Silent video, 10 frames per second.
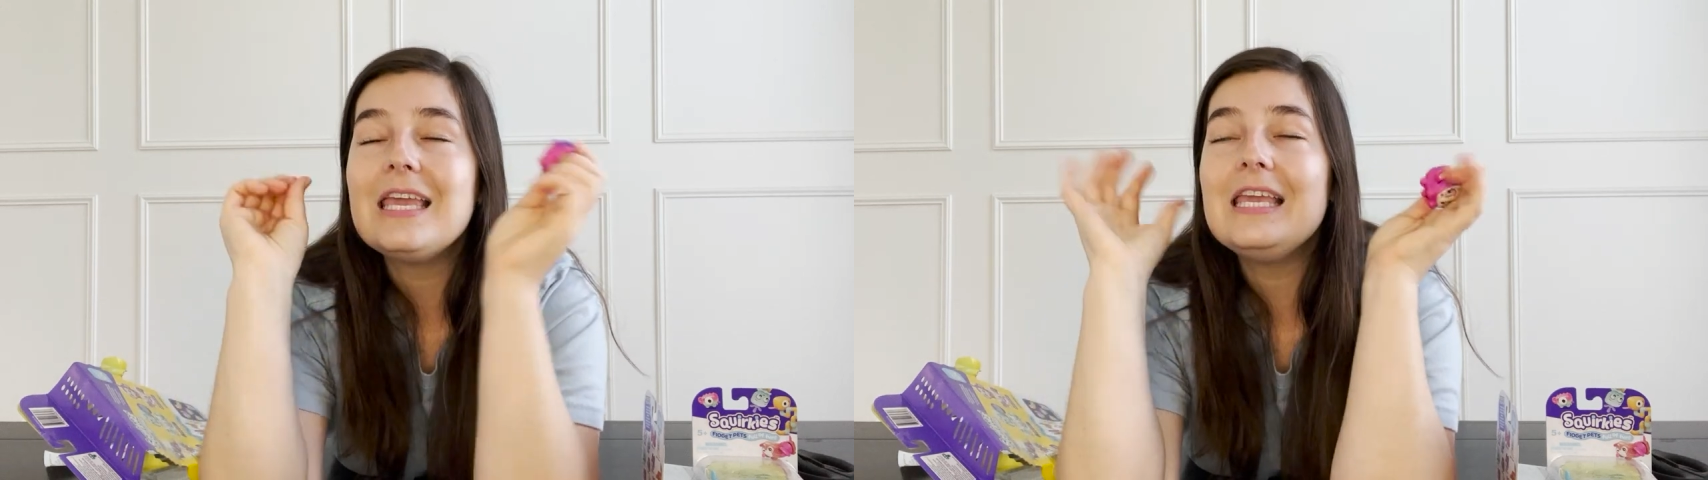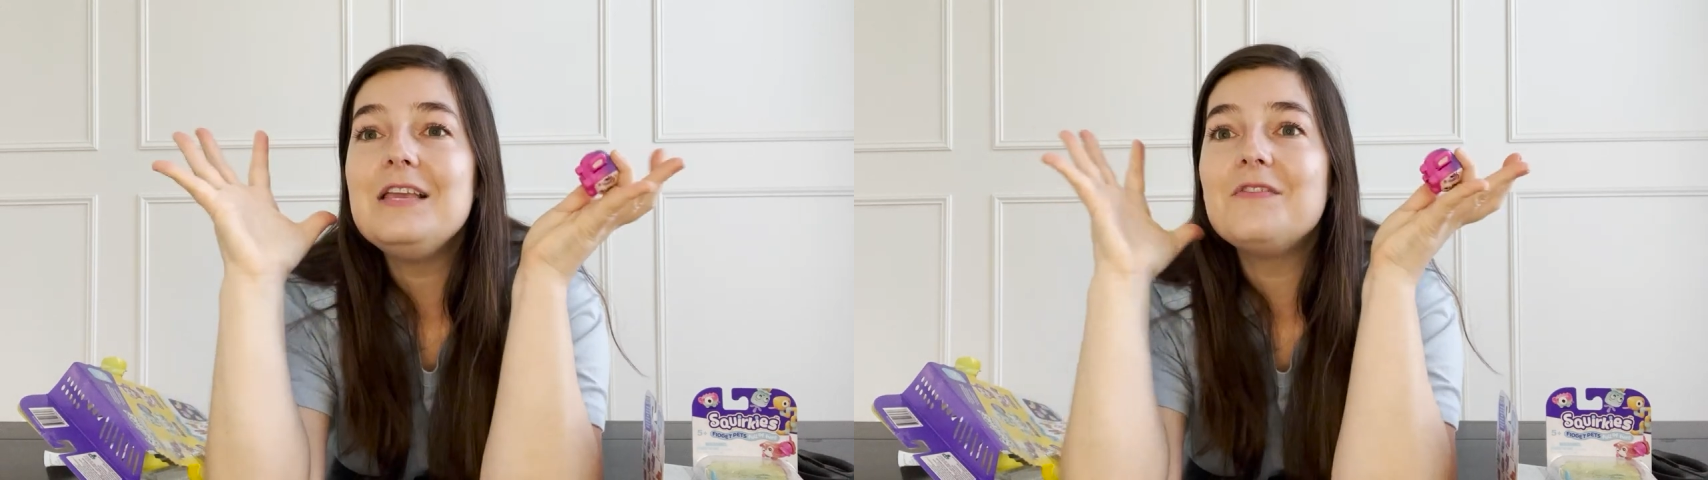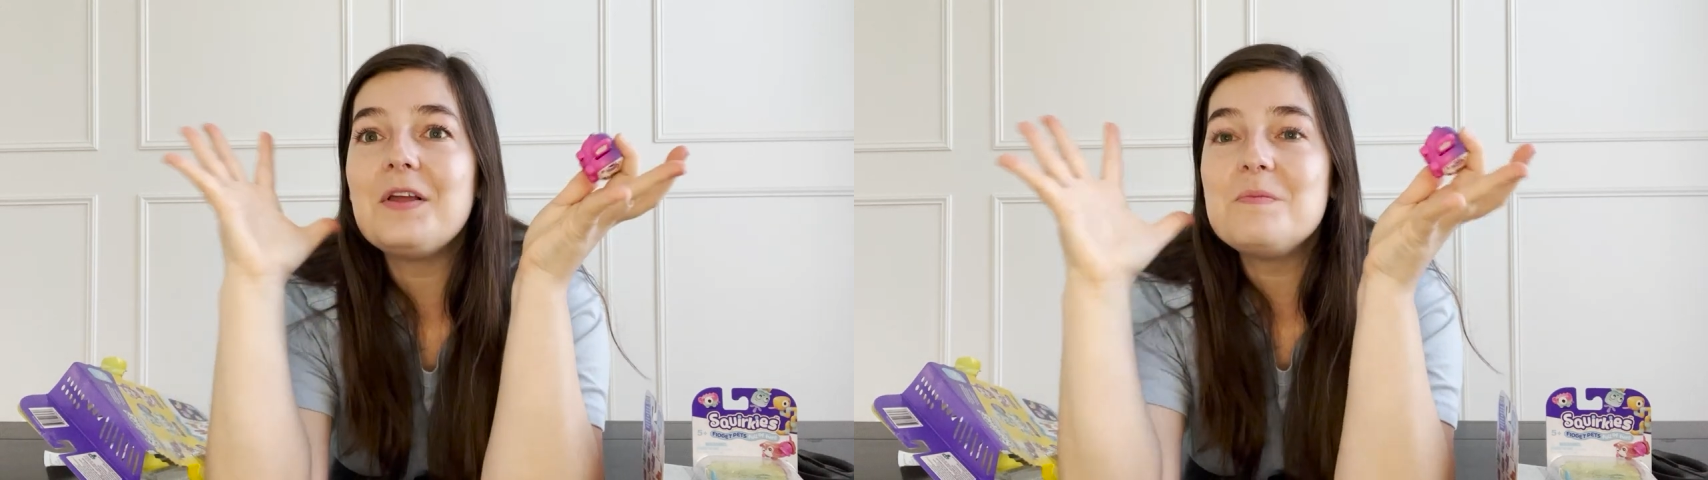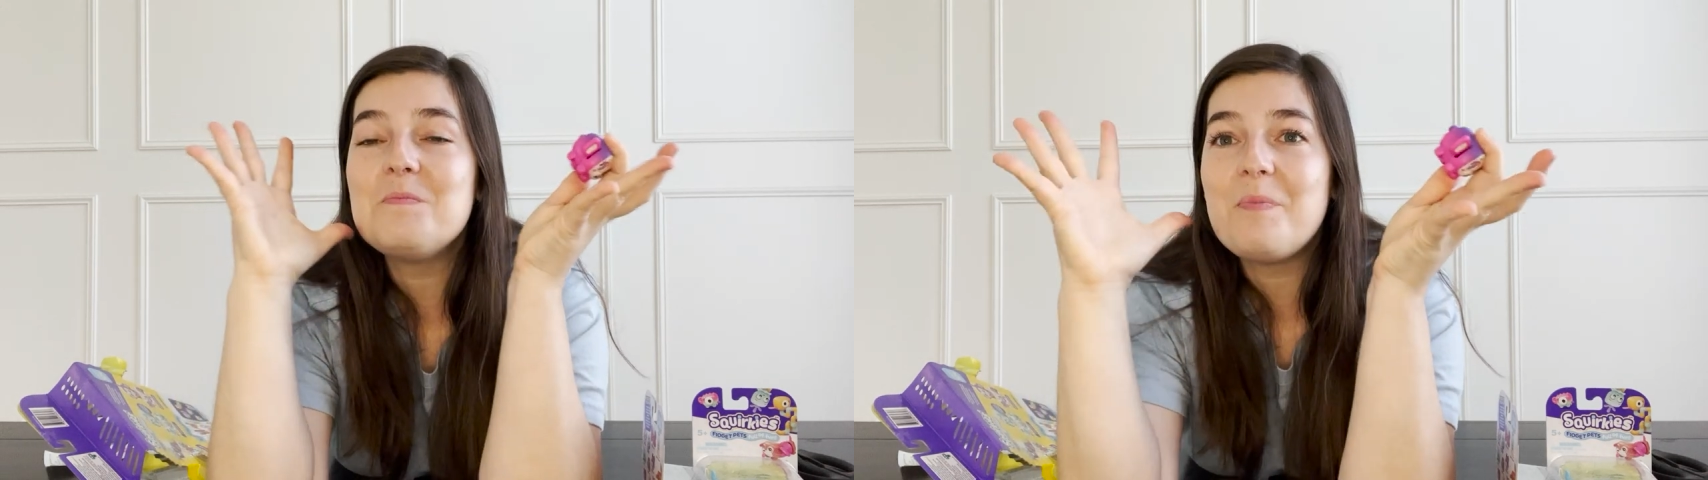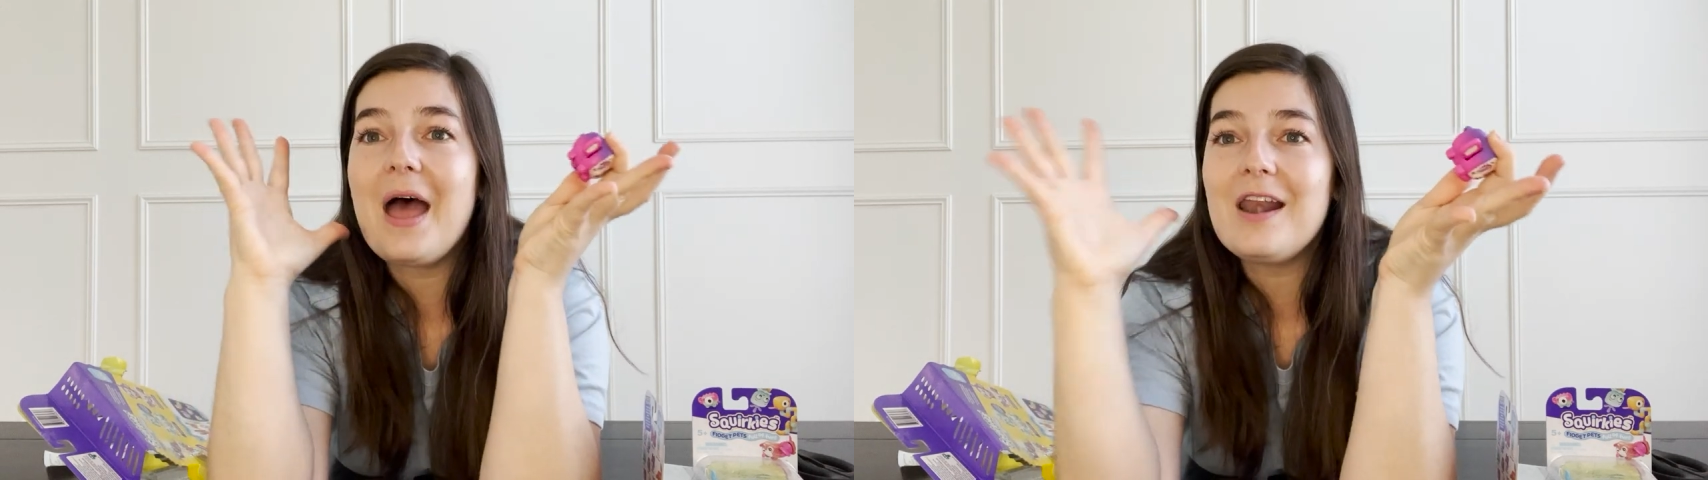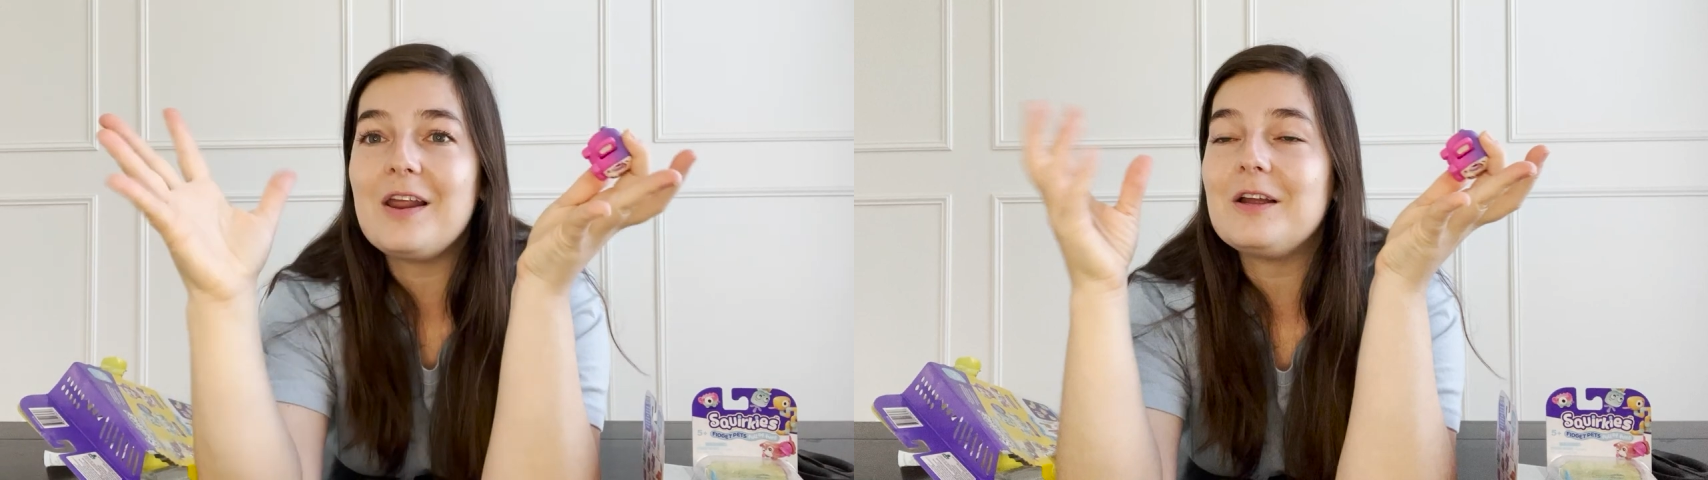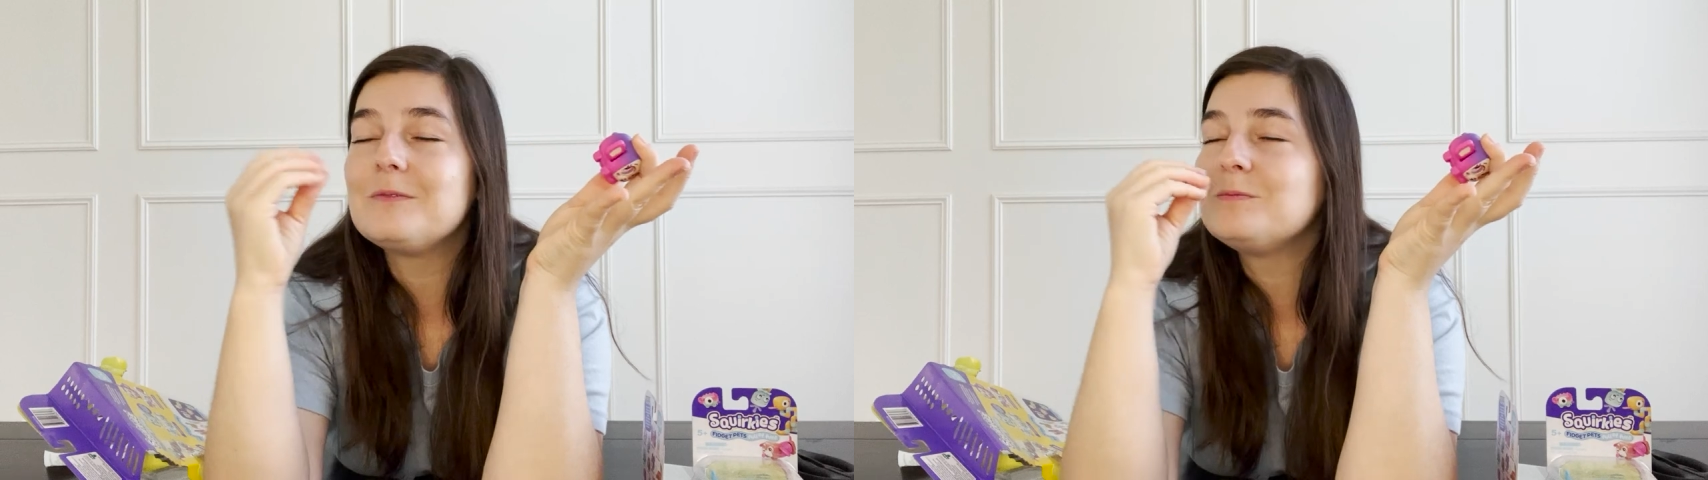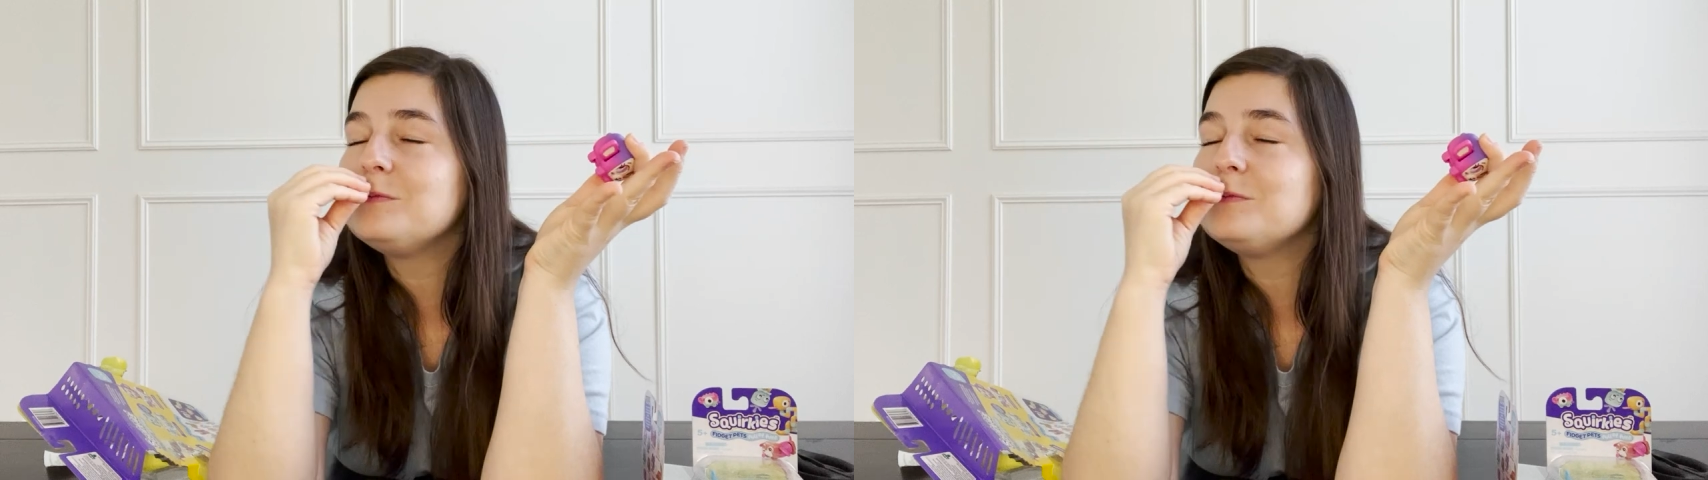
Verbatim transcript: even better.